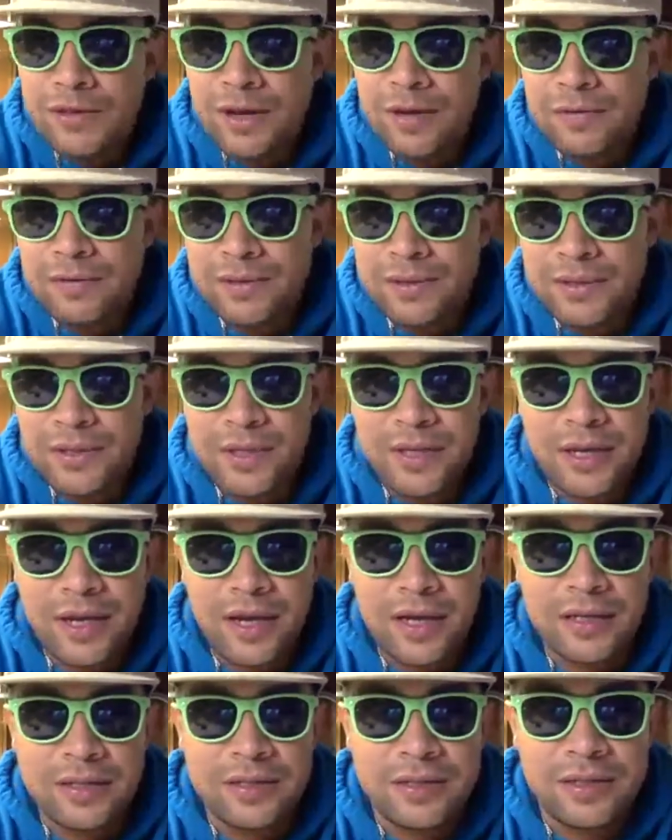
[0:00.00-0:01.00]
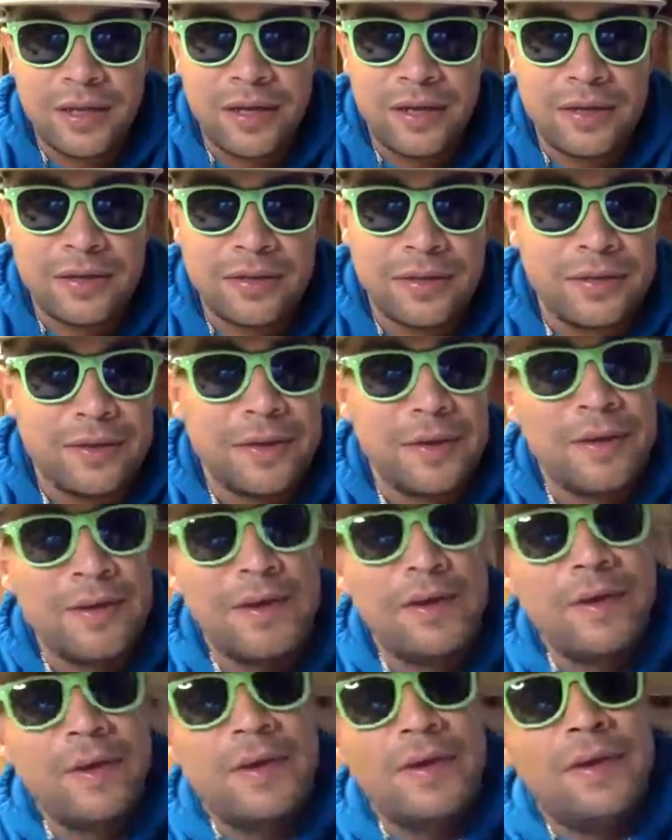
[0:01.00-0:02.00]
Obviously, kind of sucked,
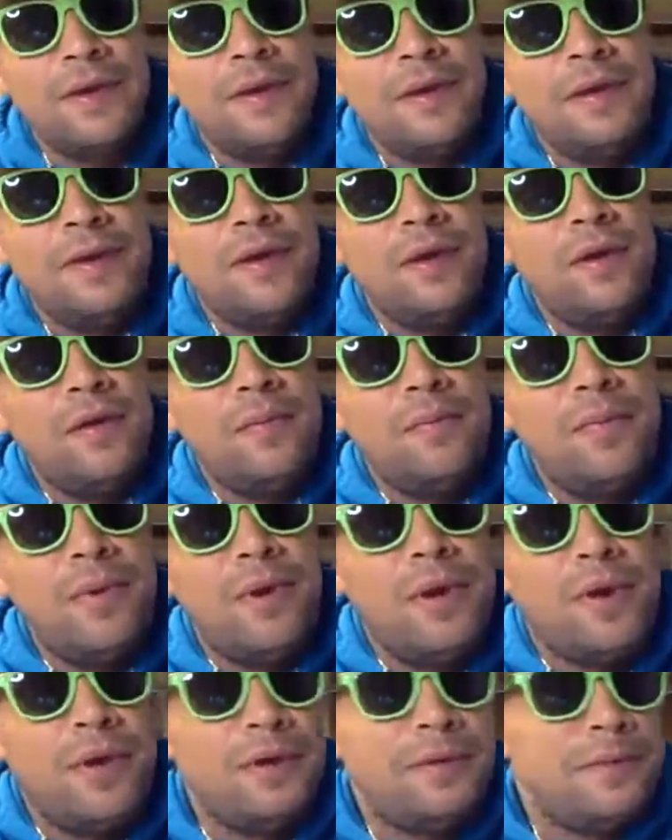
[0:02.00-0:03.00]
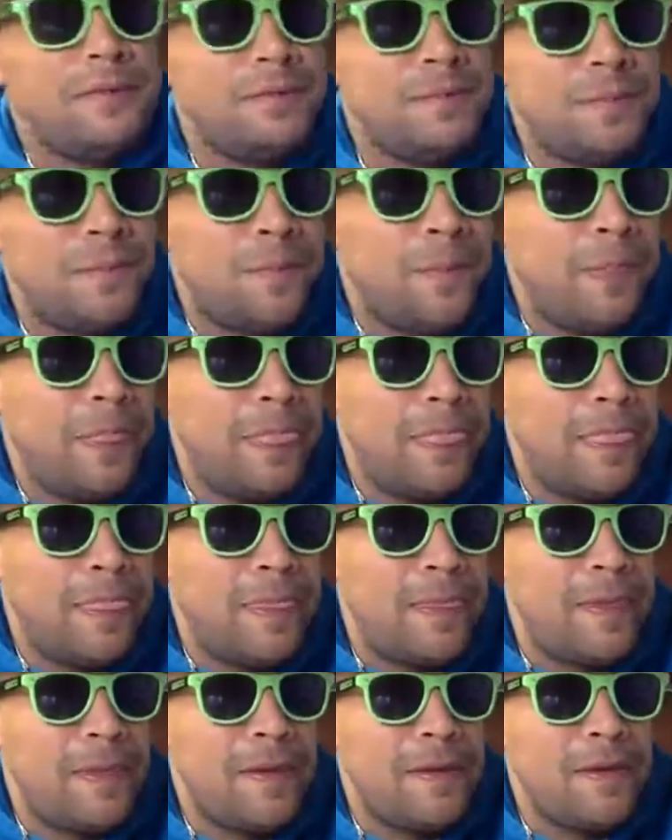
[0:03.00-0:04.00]
but
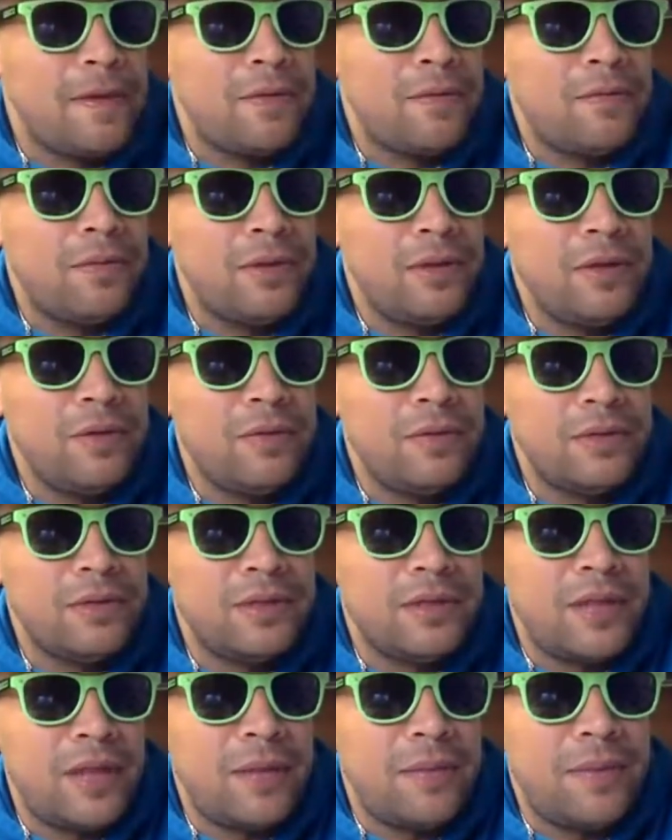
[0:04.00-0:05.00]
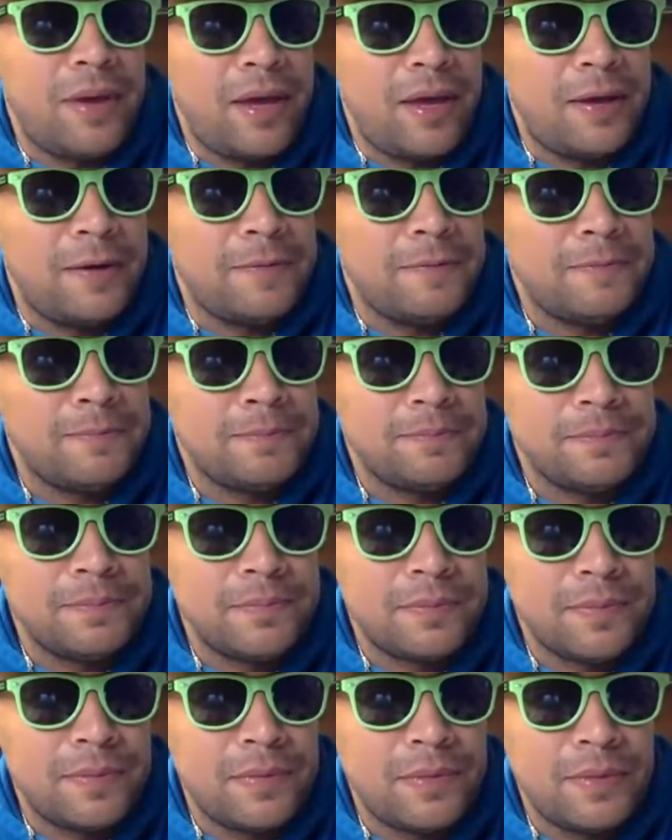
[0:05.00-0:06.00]
really it wasn't that bad
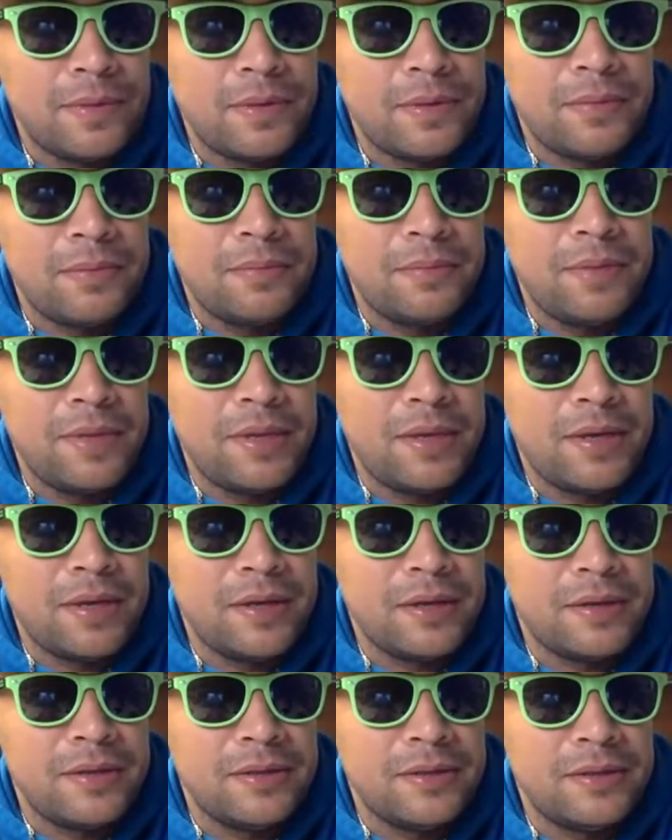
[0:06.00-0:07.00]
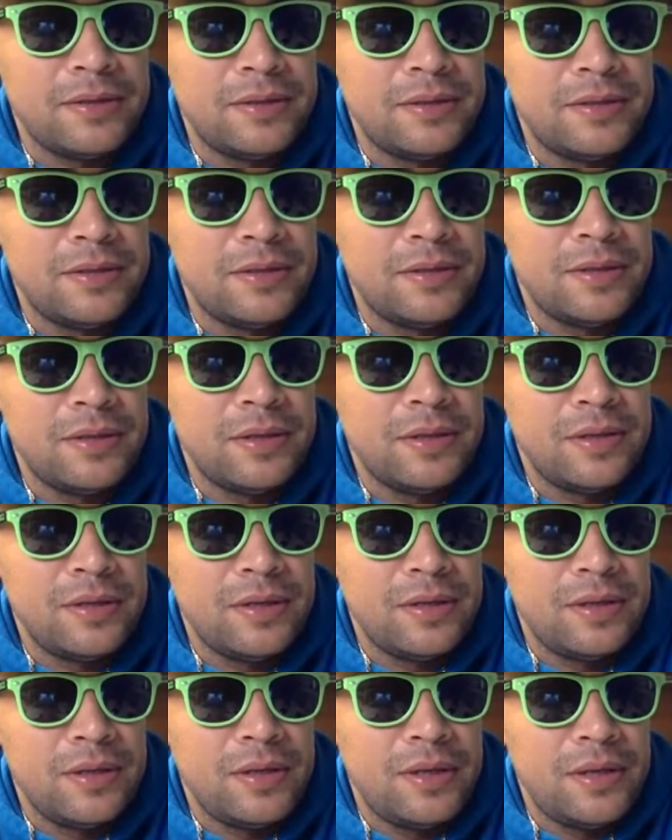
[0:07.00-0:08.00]
because
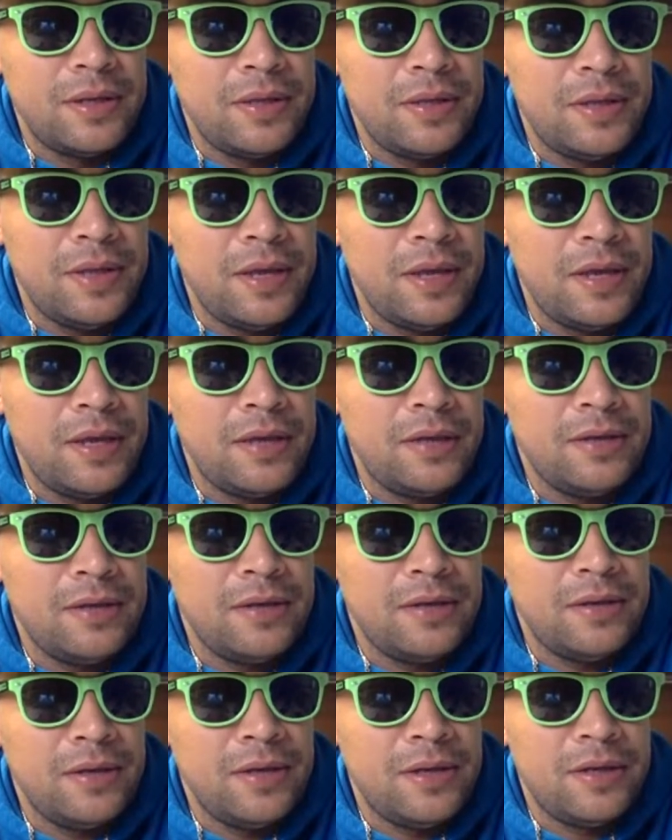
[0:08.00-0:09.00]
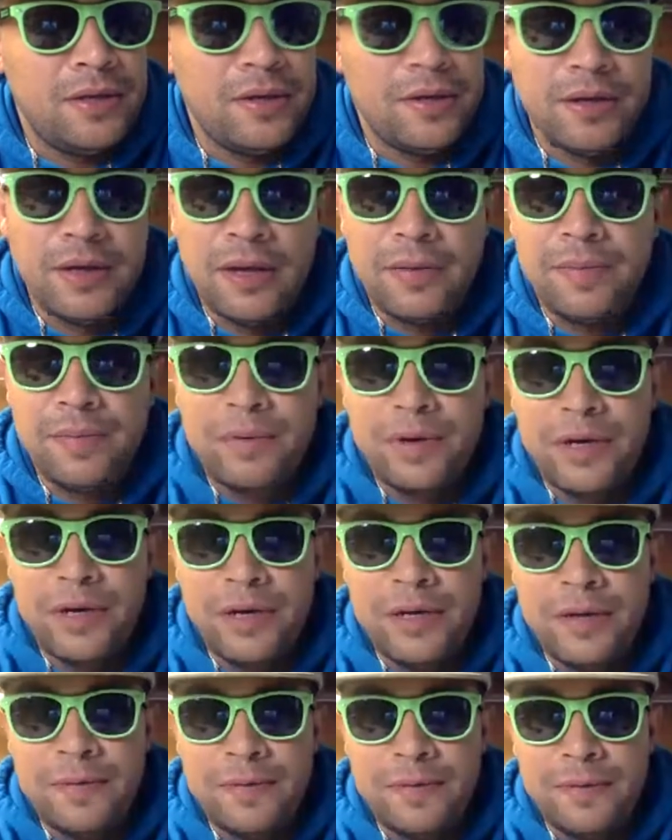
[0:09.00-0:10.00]
in the end it turned out
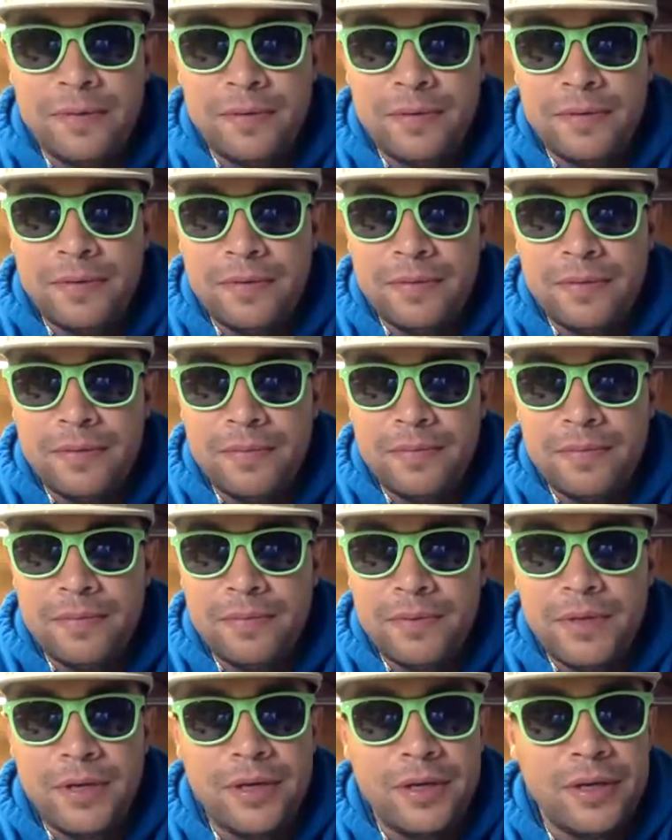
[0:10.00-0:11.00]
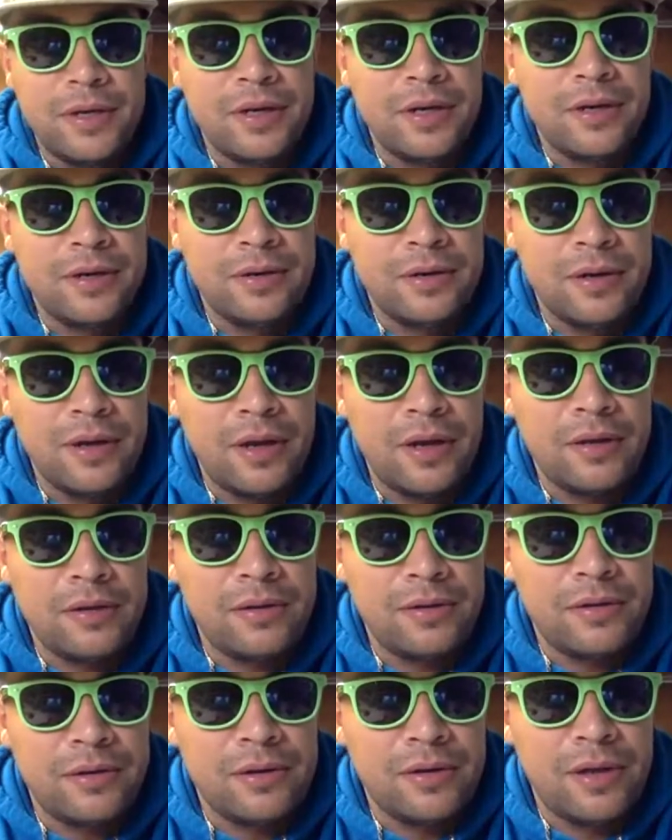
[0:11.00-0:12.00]
pretty good. I
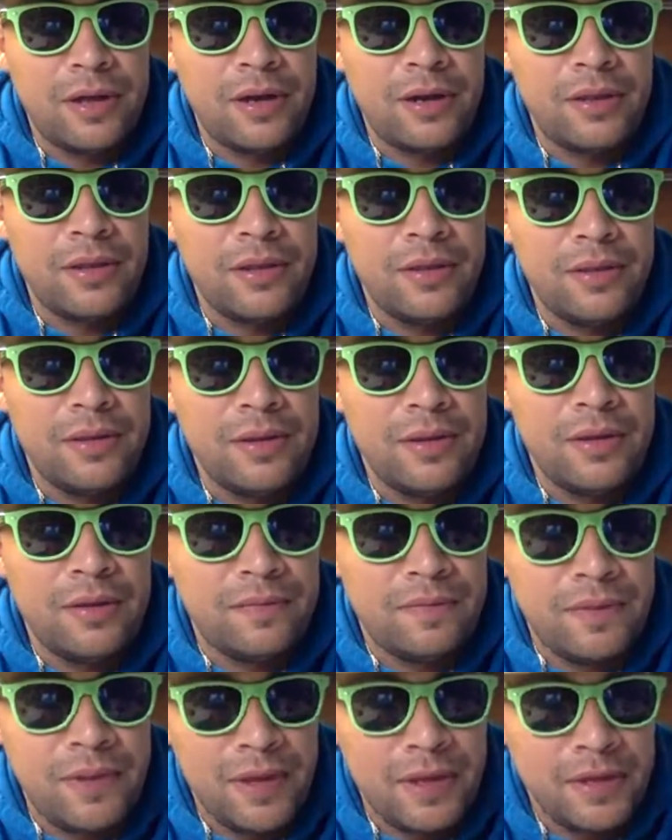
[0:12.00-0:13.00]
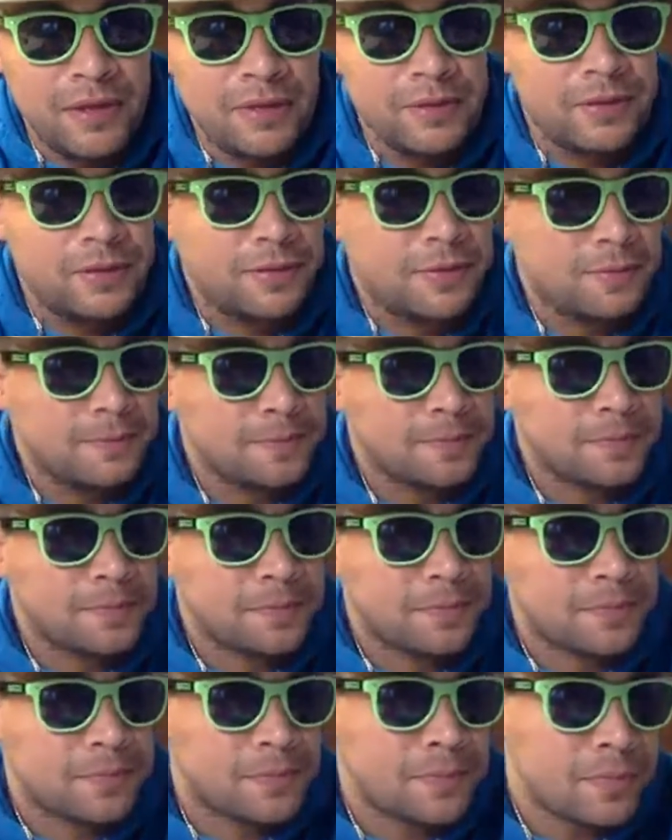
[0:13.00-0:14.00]
learned a lot of things
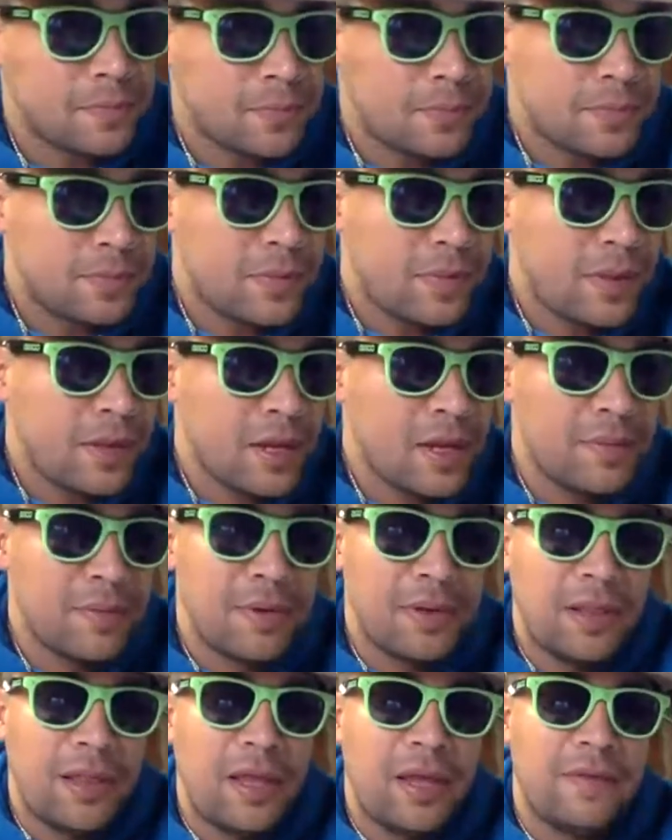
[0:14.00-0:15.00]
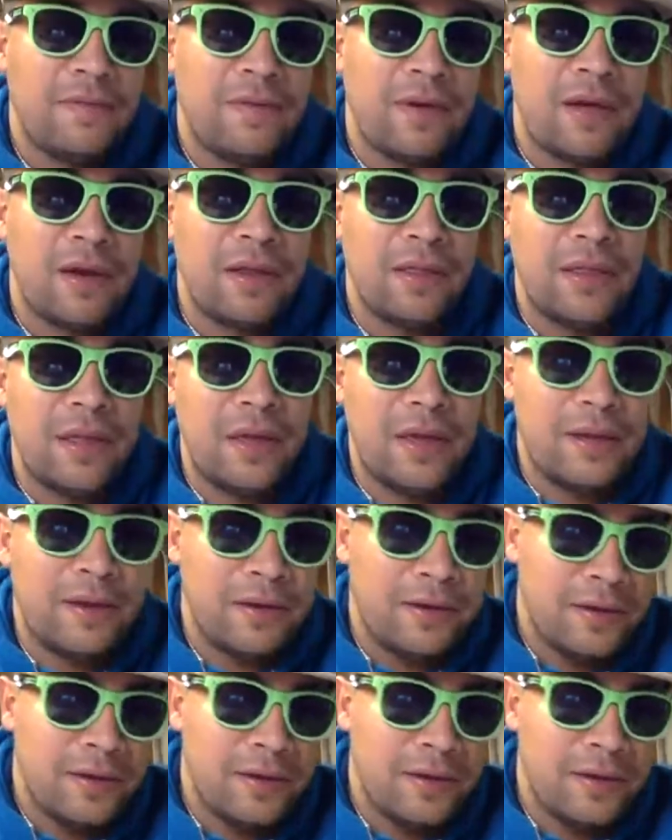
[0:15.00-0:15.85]
in my life out of that.